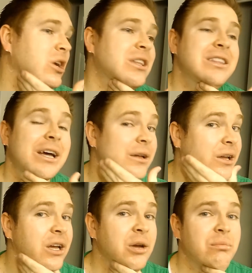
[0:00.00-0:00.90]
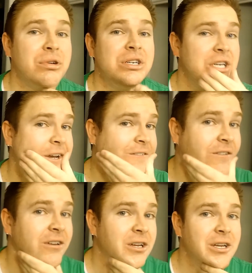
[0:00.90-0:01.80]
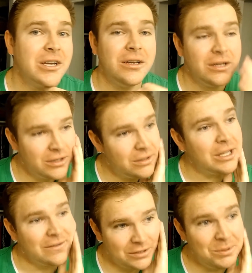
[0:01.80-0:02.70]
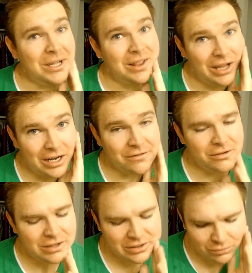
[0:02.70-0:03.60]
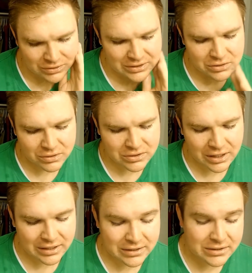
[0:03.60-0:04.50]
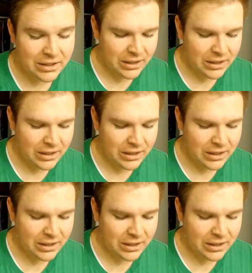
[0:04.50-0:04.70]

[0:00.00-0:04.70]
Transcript: I think that pre-shave gives me a lot of residual slickness.